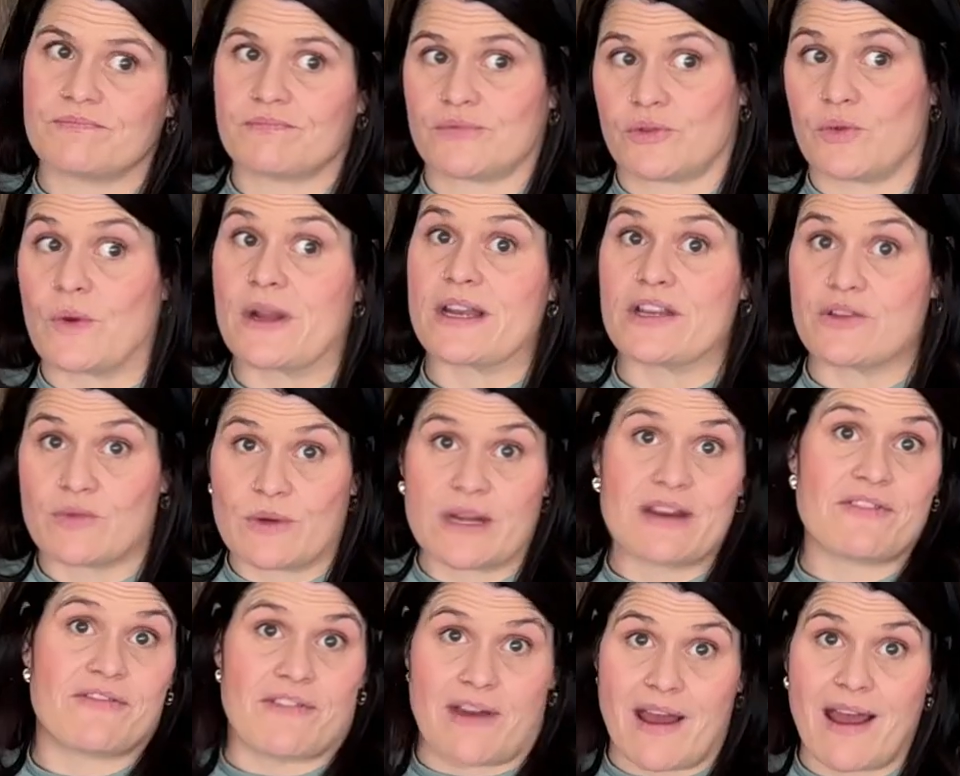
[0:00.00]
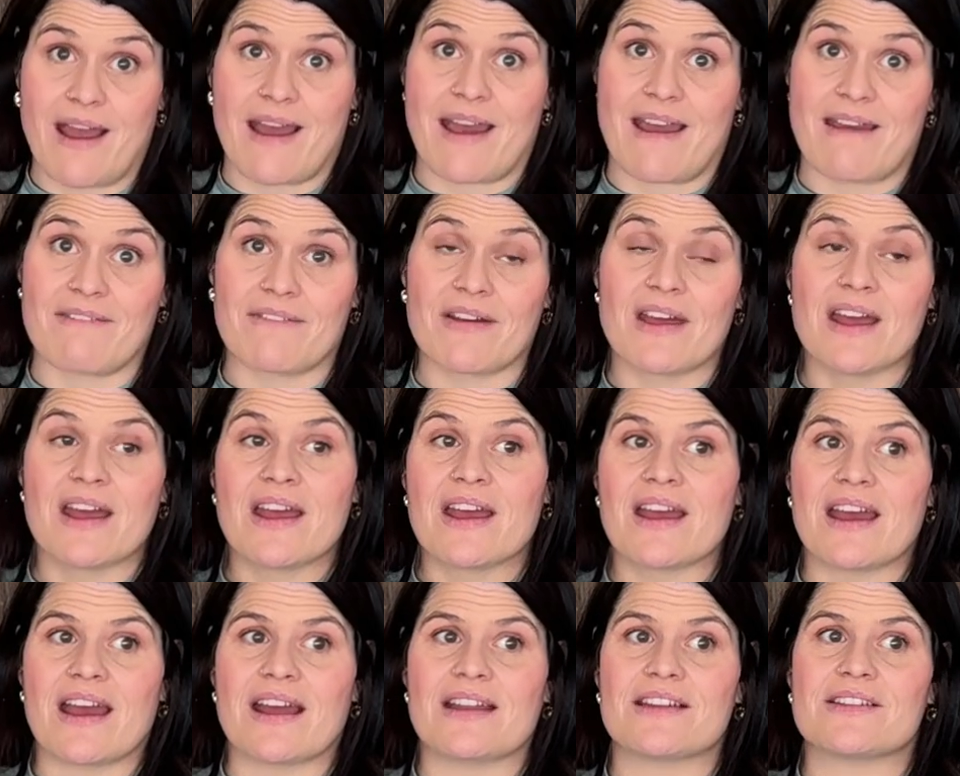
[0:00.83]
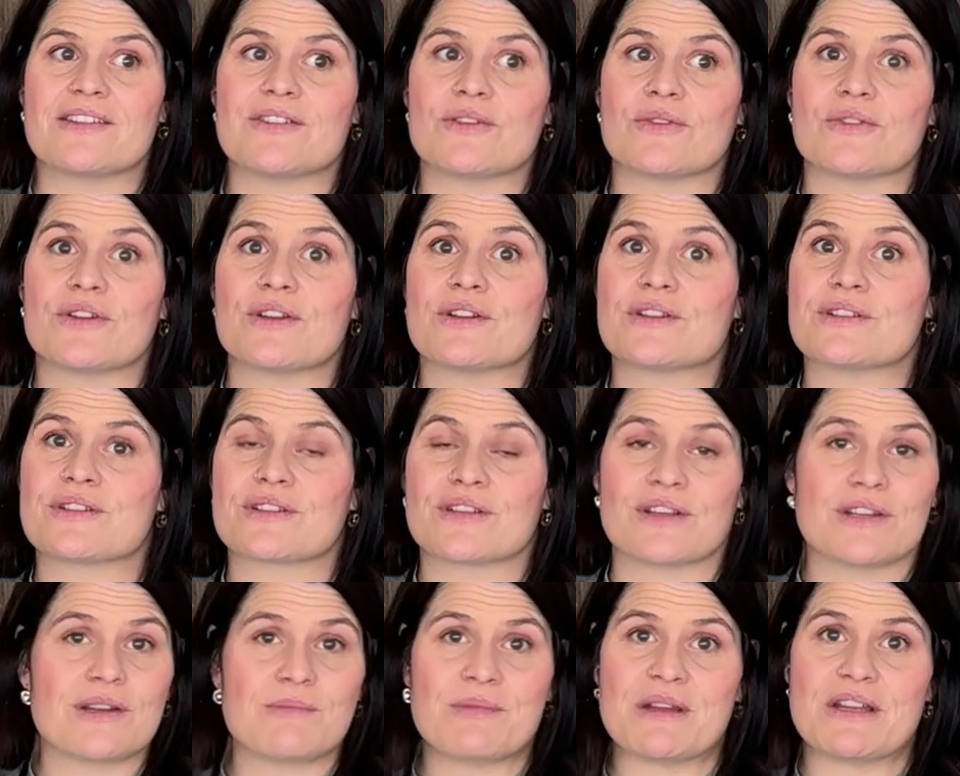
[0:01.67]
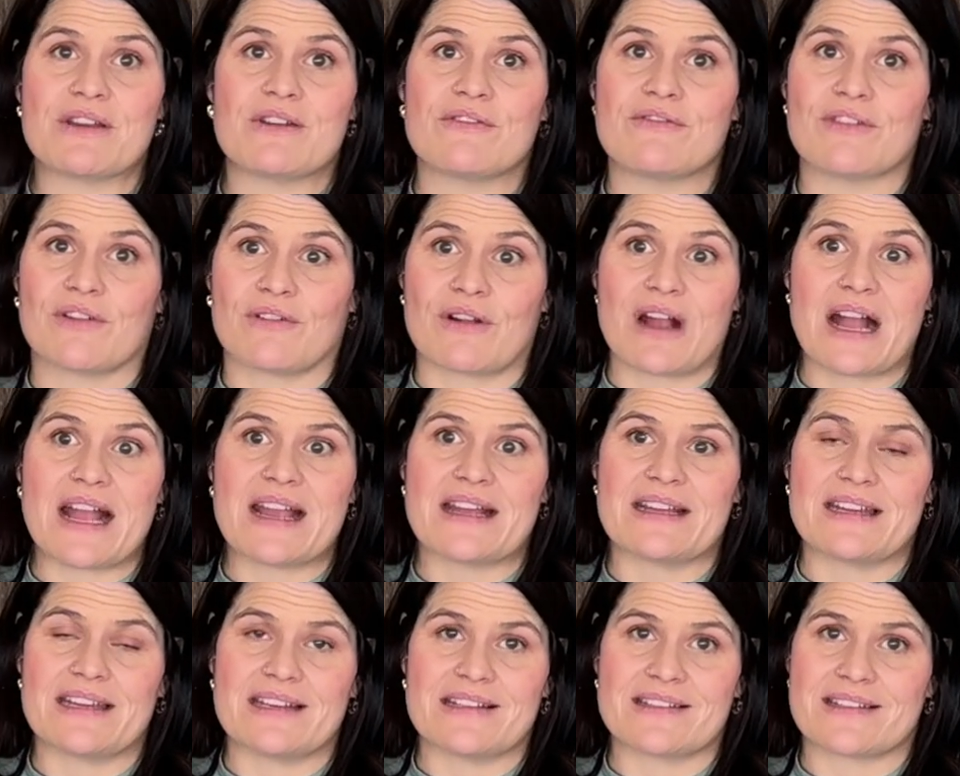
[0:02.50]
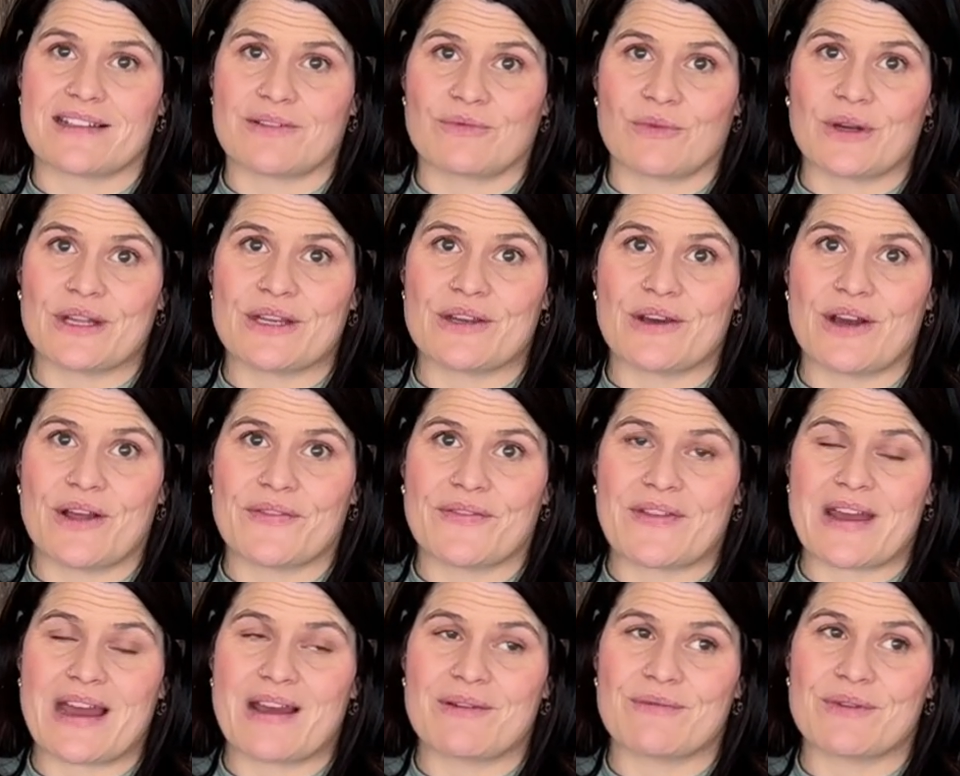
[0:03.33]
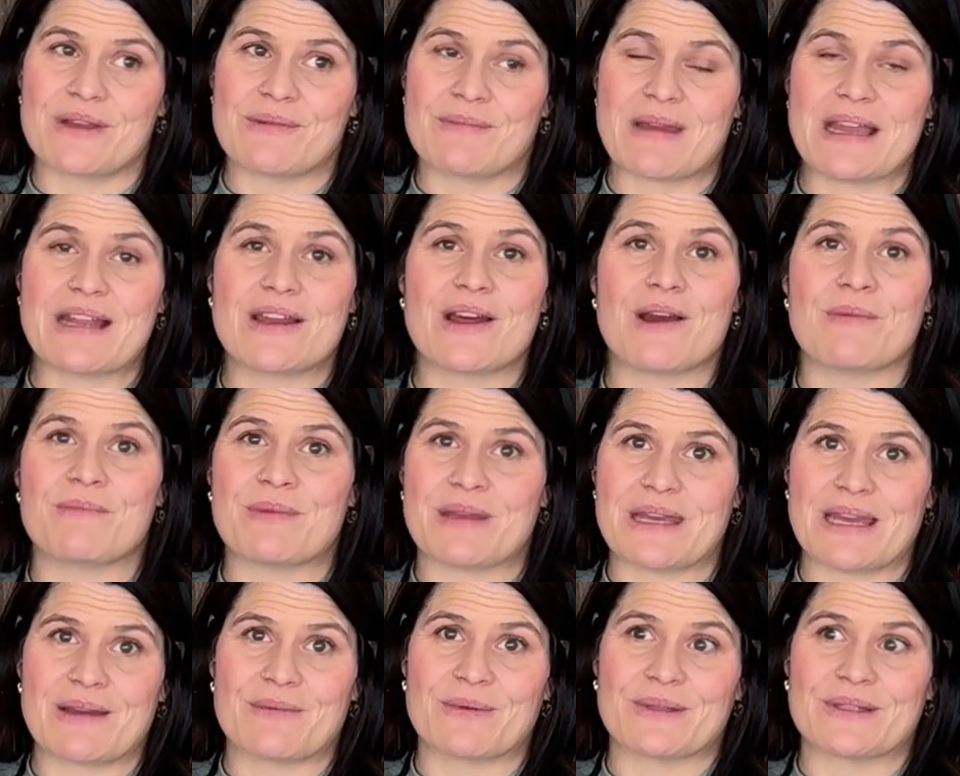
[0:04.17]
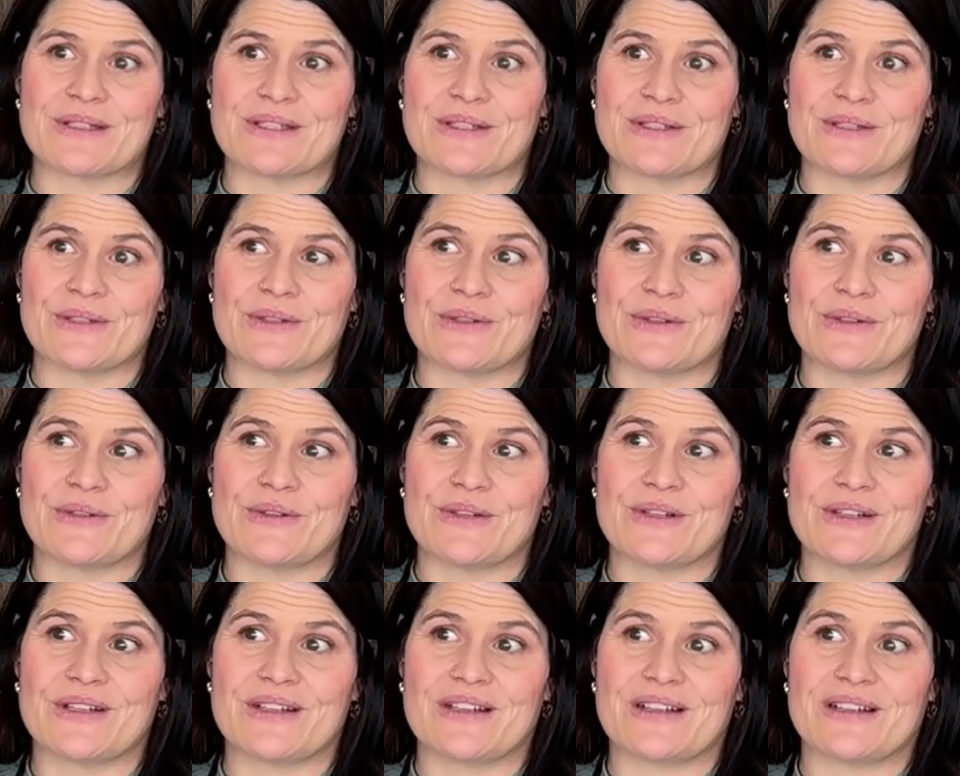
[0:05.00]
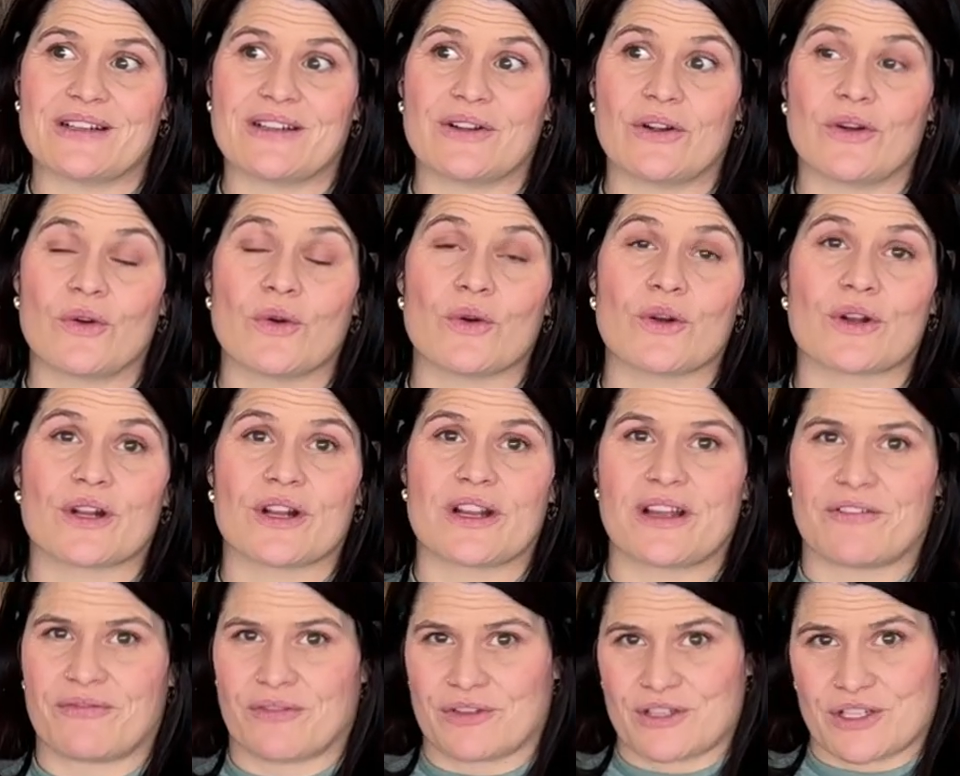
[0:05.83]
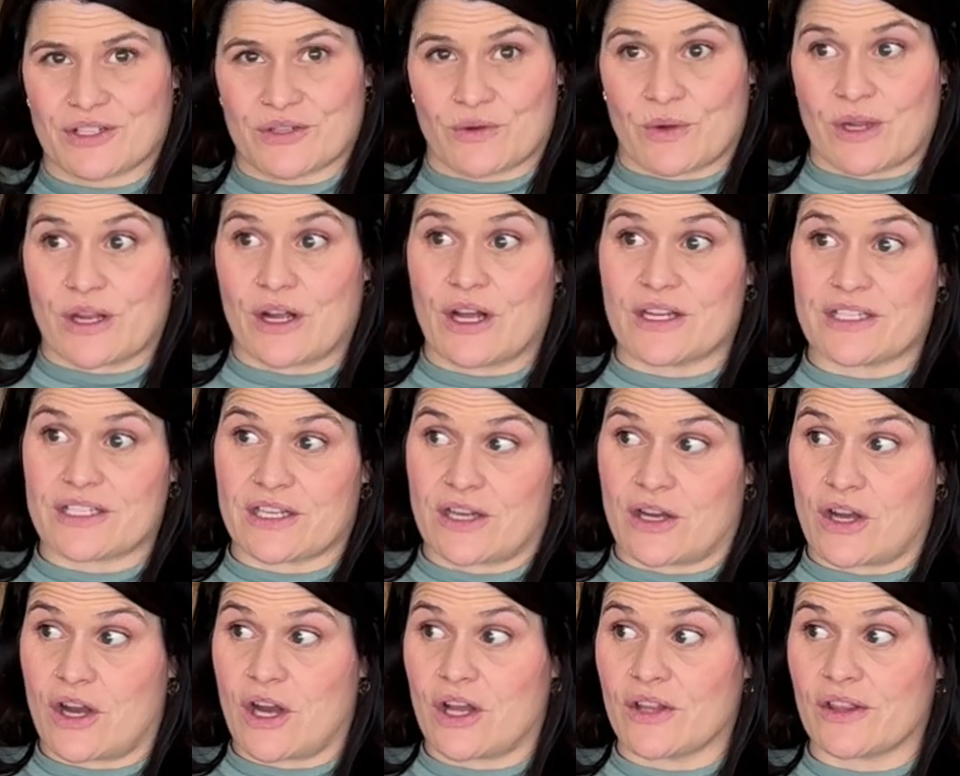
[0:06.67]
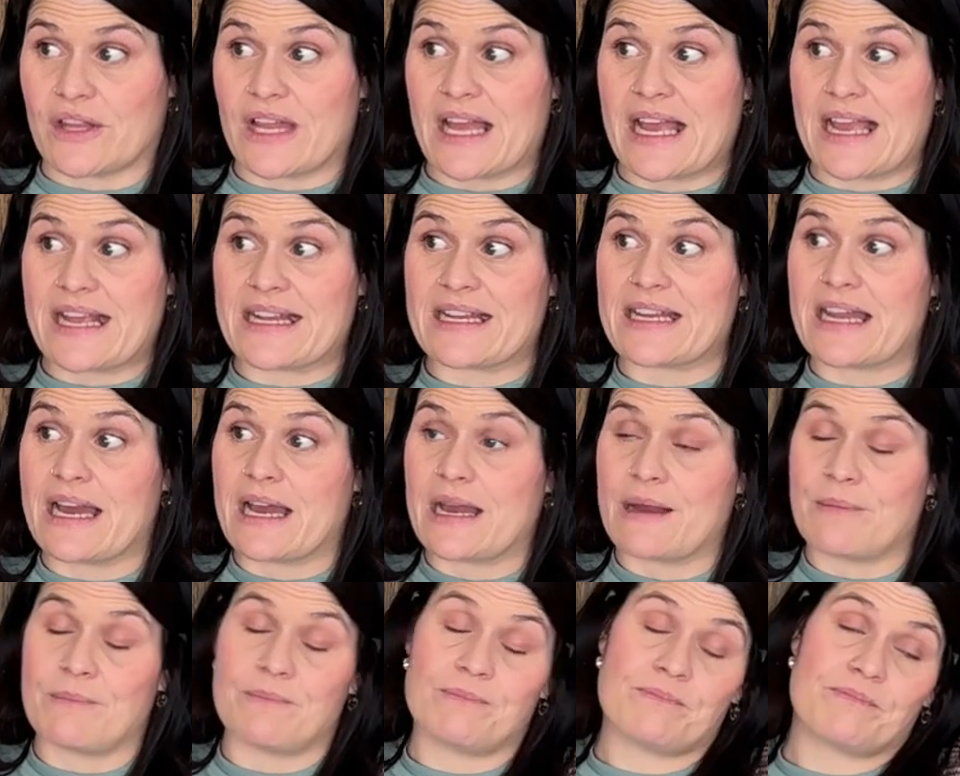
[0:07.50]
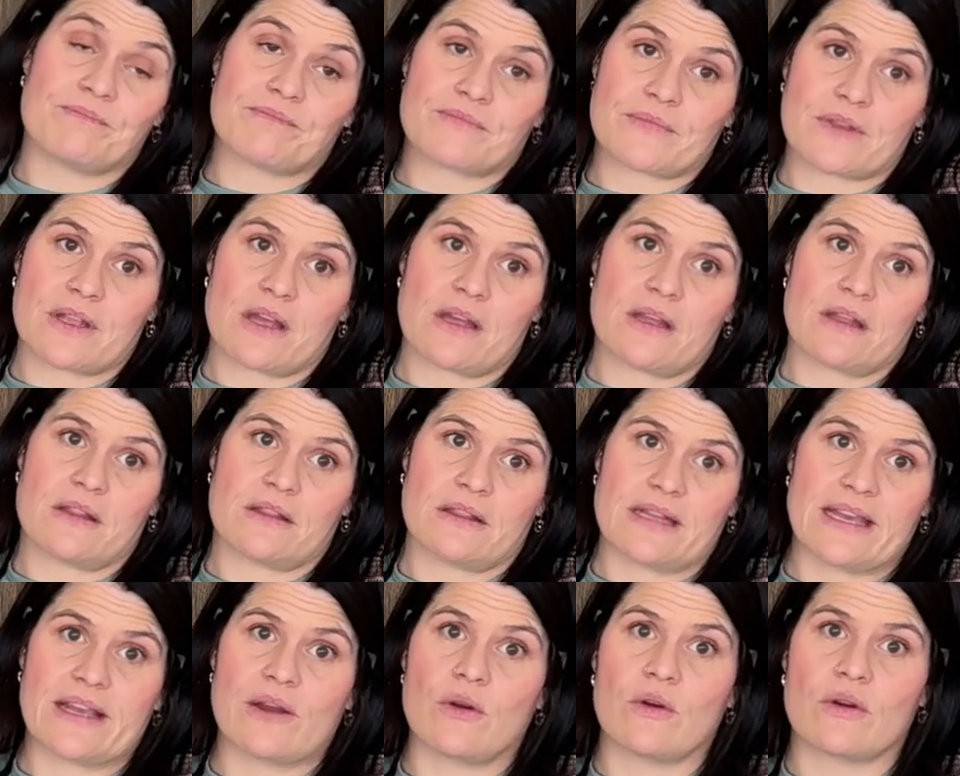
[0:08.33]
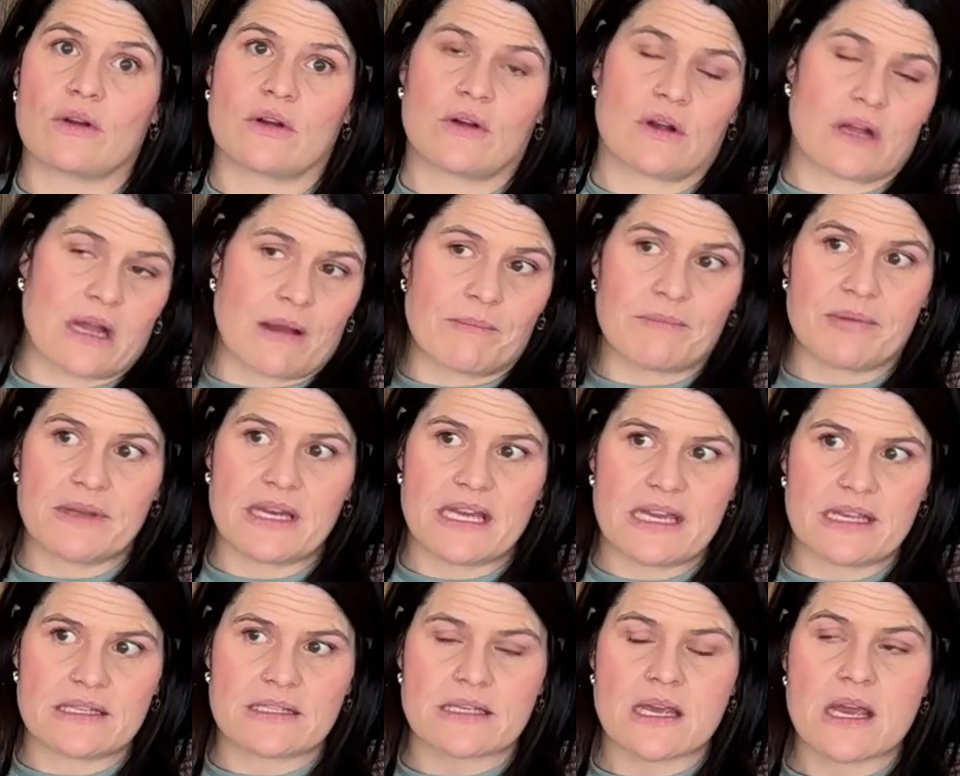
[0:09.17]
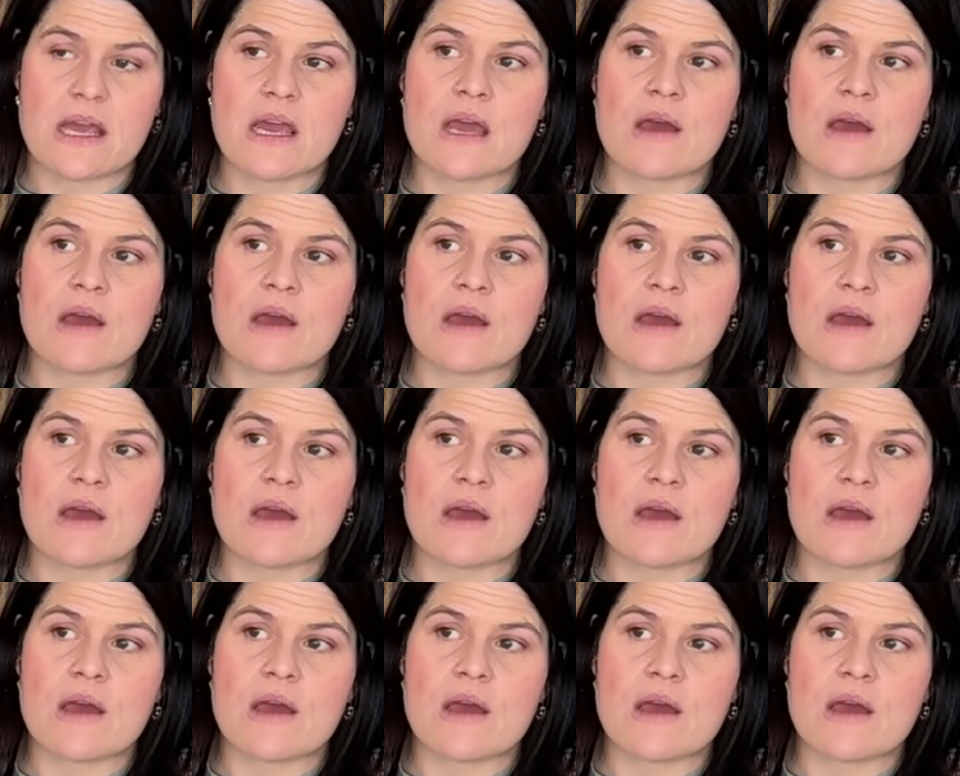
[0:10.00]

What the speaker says: 2025. And so there's going to be new varieties and whatnot that we may not be able to order if we're just going on to online, like companies.